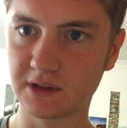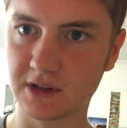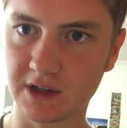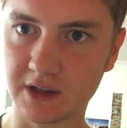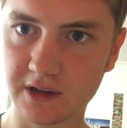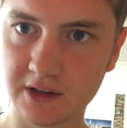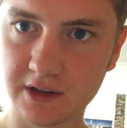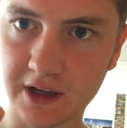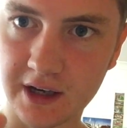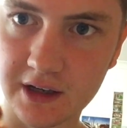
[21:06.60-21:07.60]
Like, look at
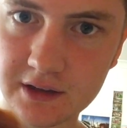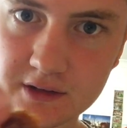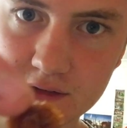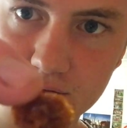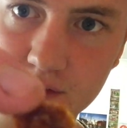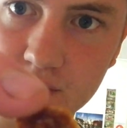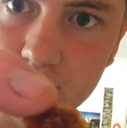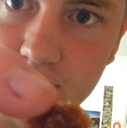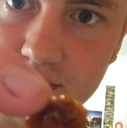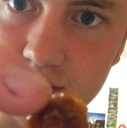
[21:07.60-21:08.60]
that for a
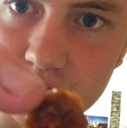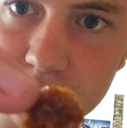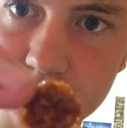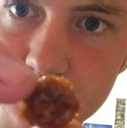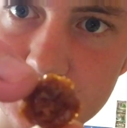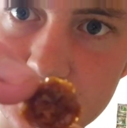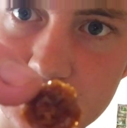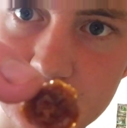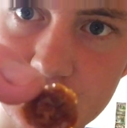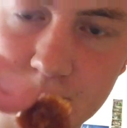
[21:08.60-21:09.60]
raisin.
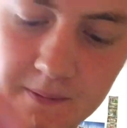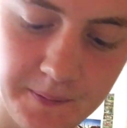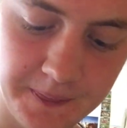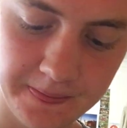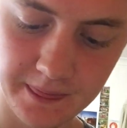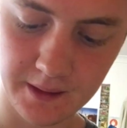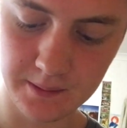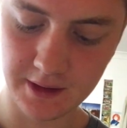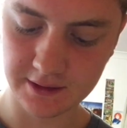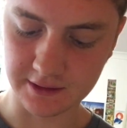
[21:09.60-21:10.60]

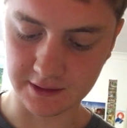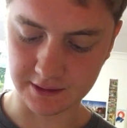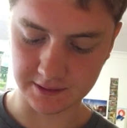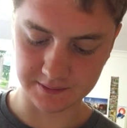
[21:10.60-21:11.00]
Amazing.